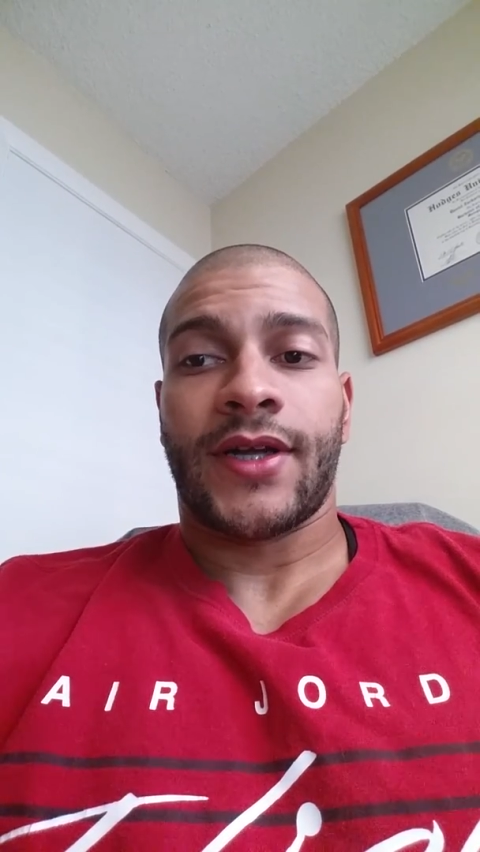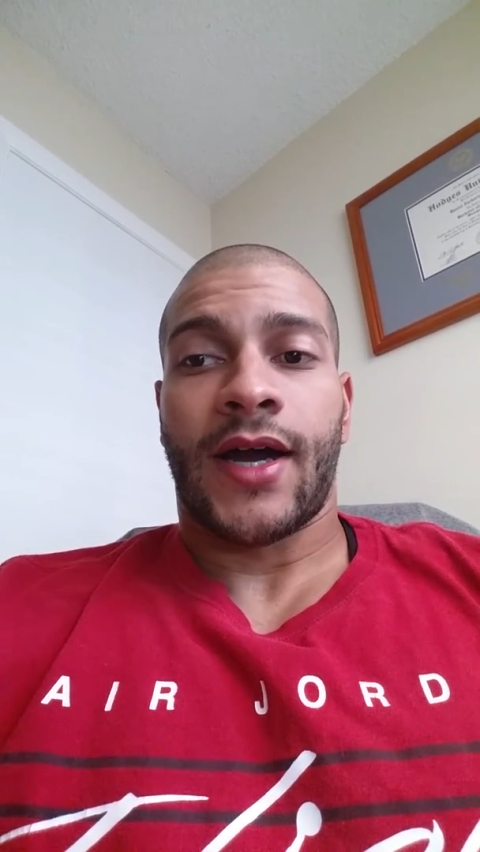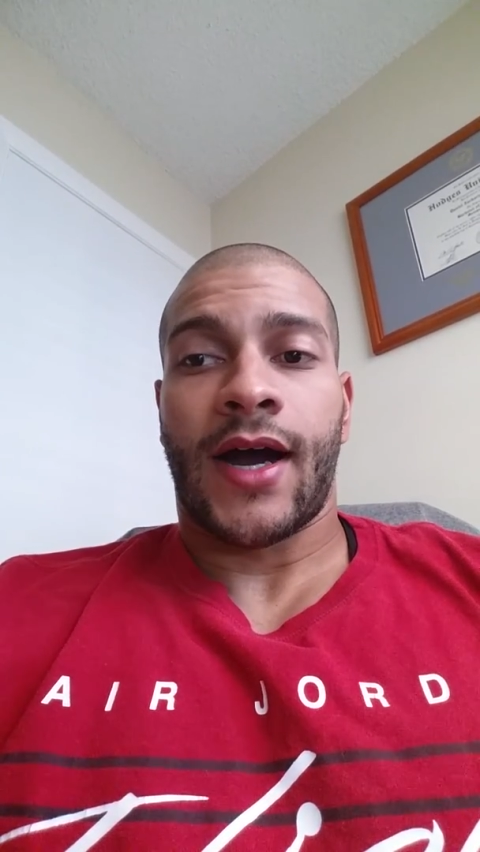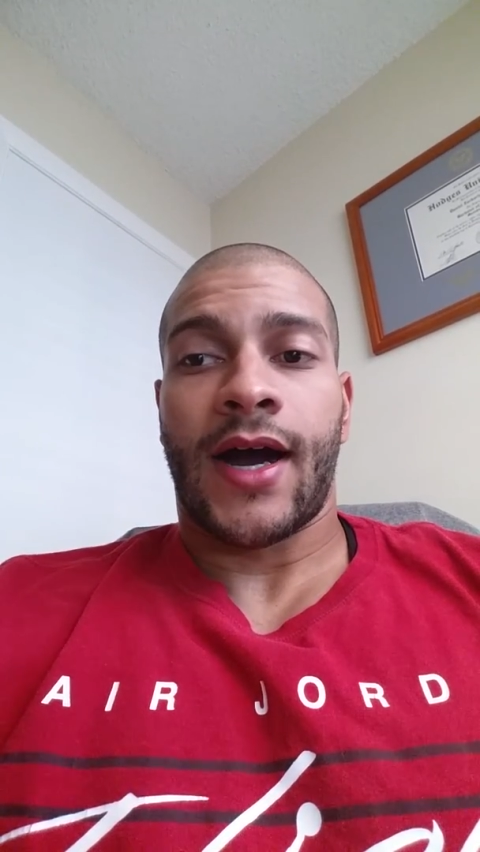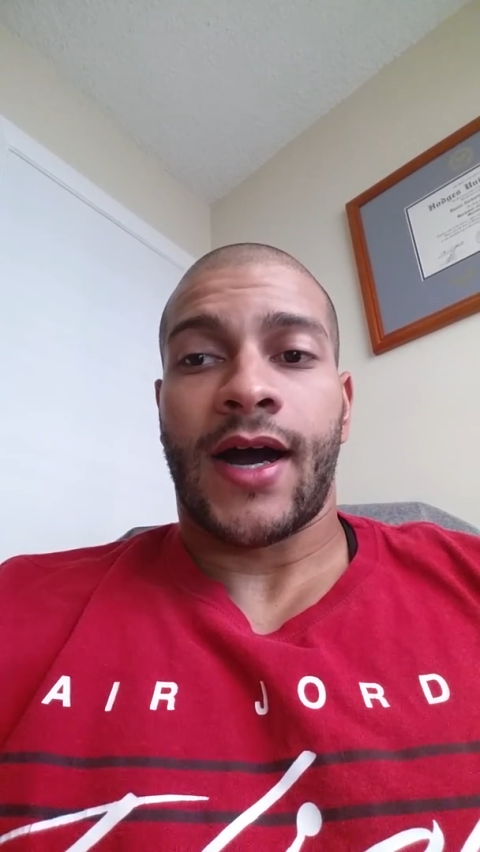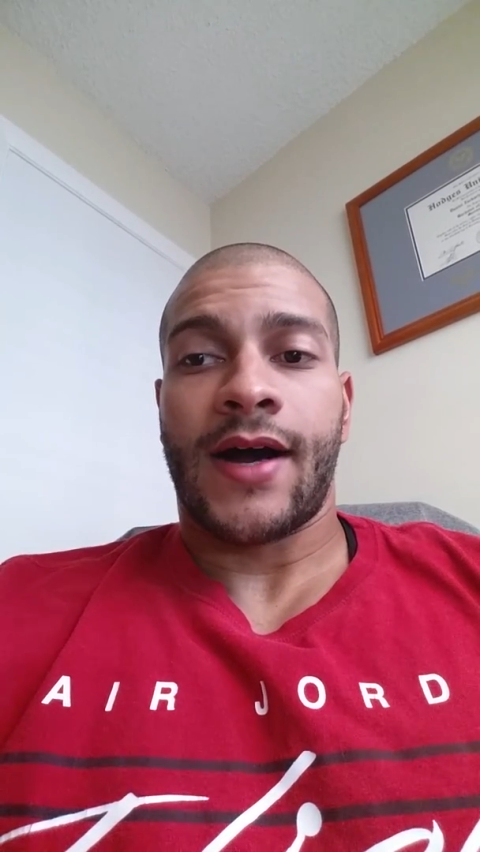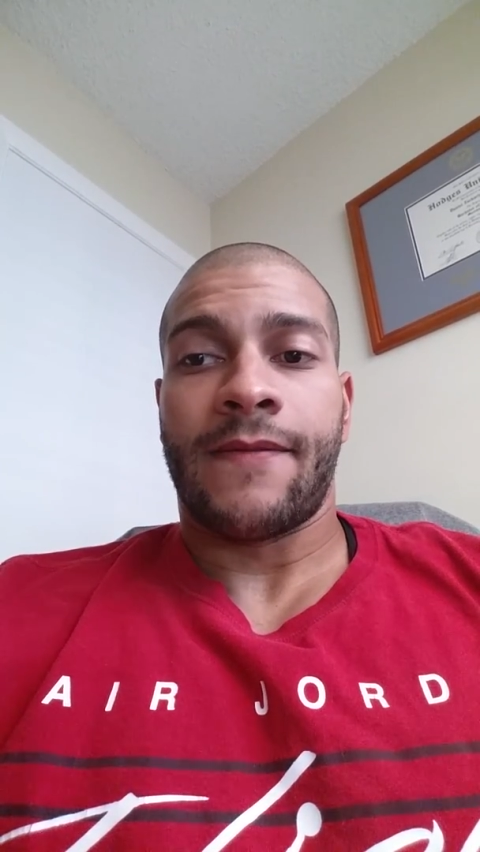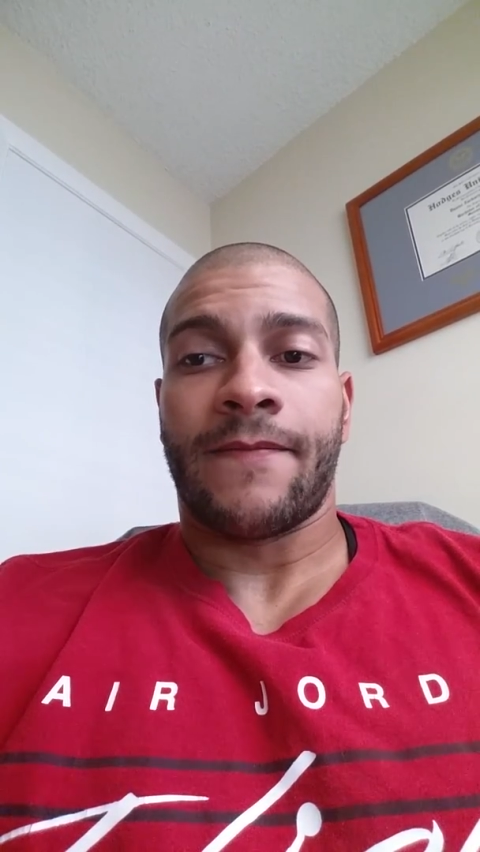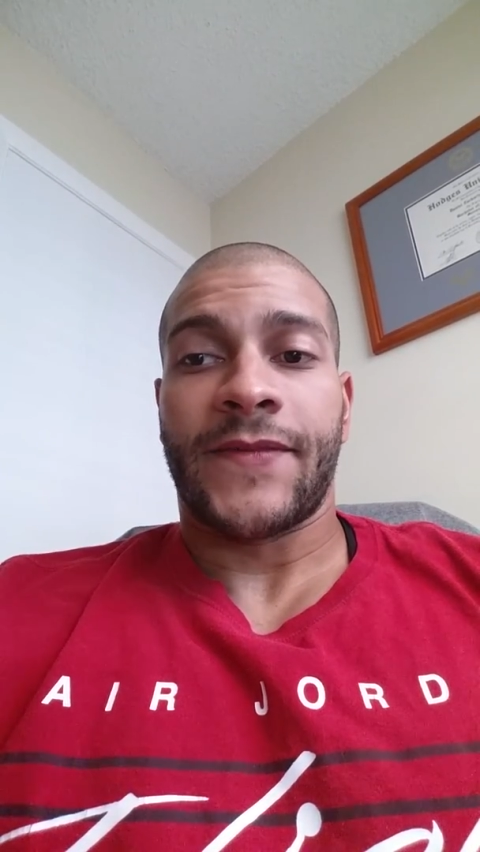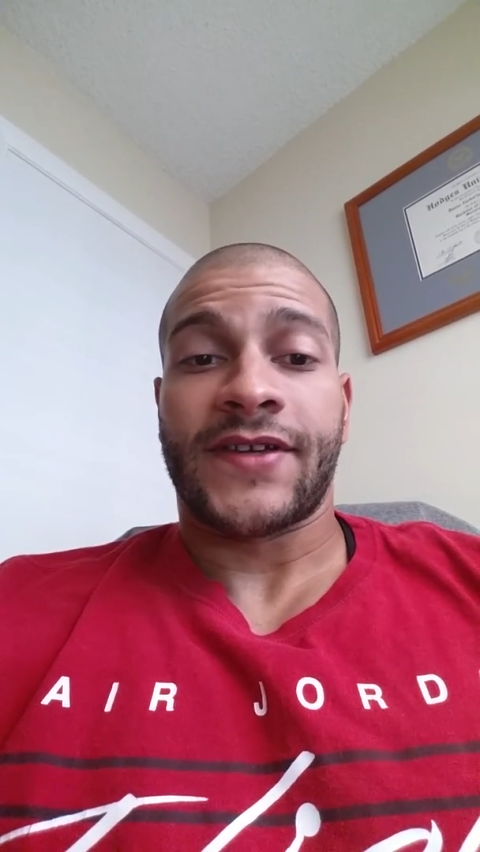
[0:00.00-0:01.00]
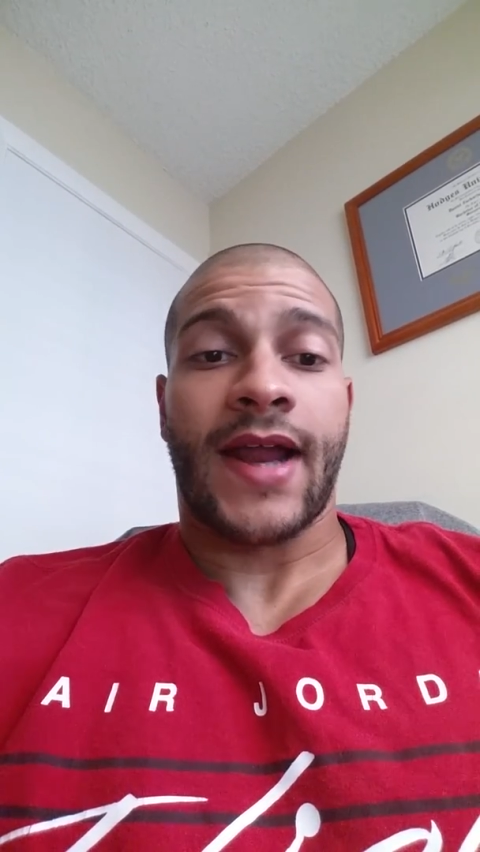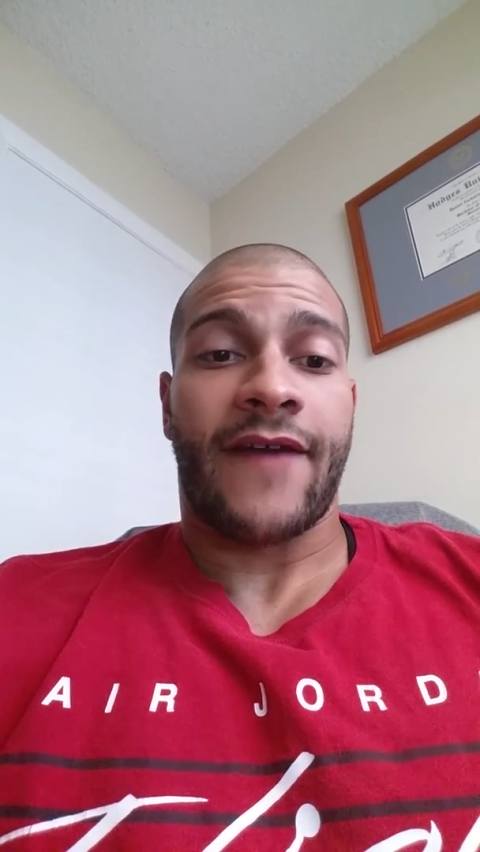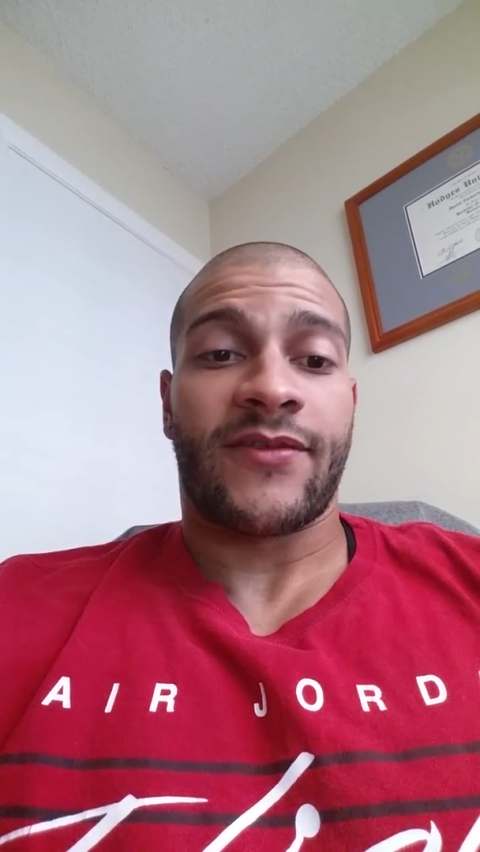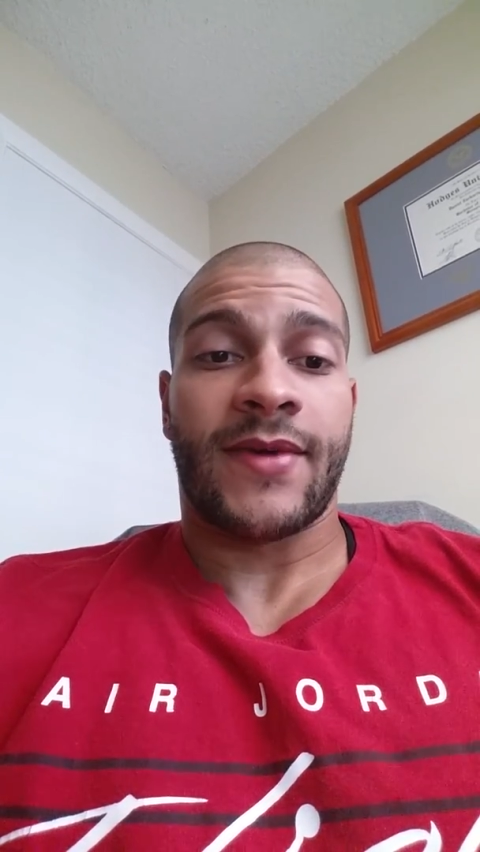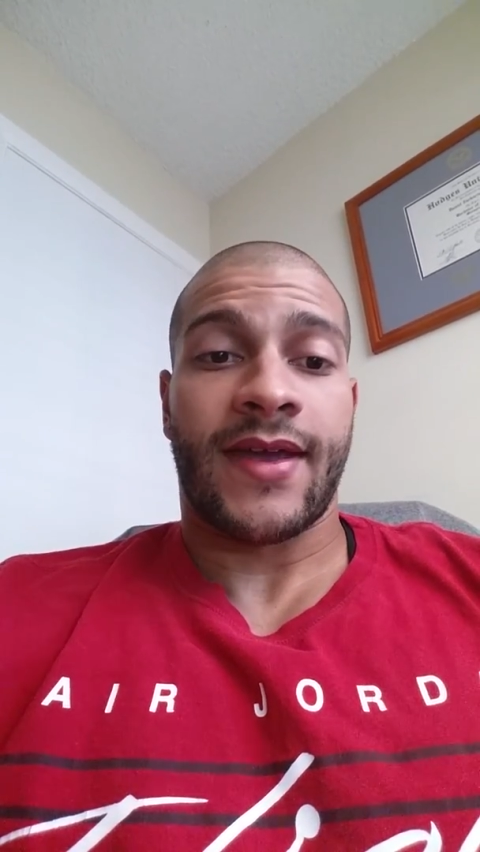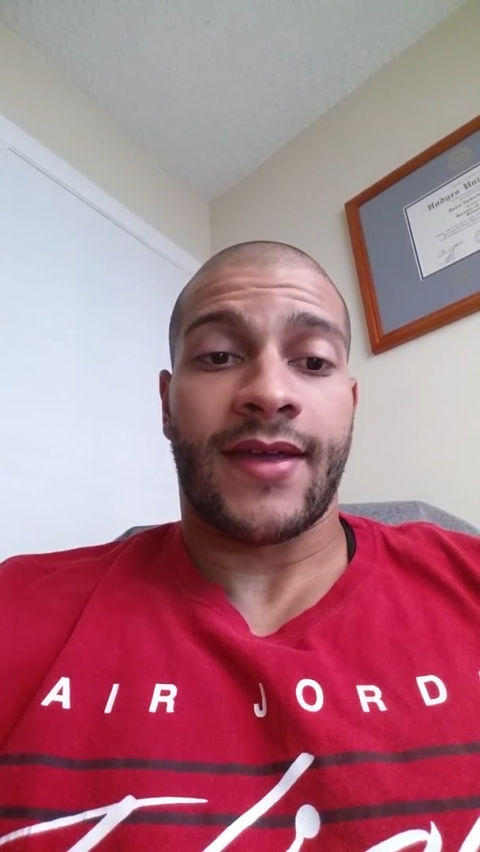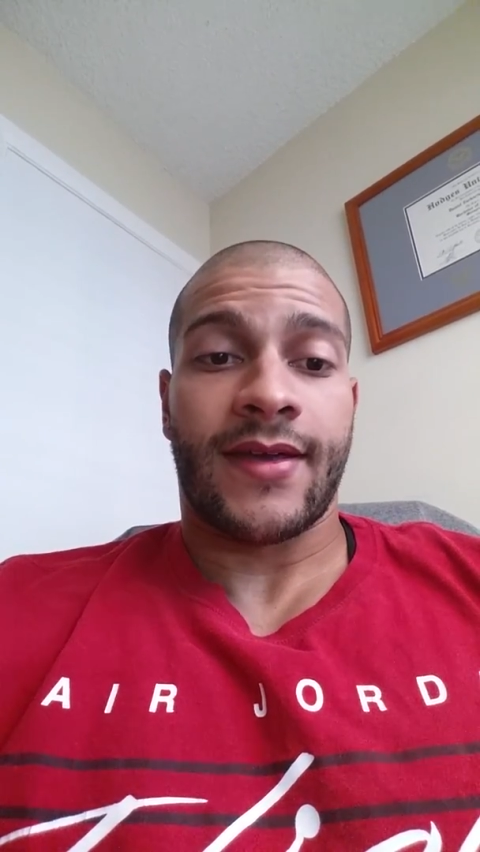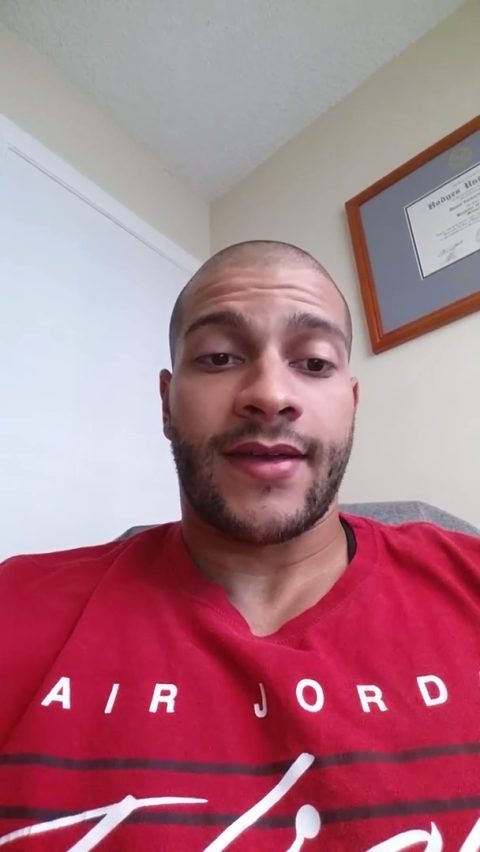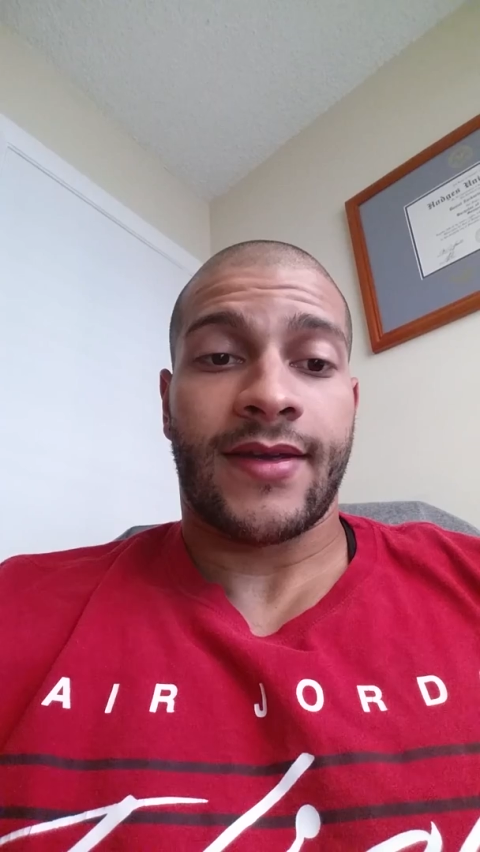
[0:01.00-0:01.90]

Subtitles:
is going to have to be,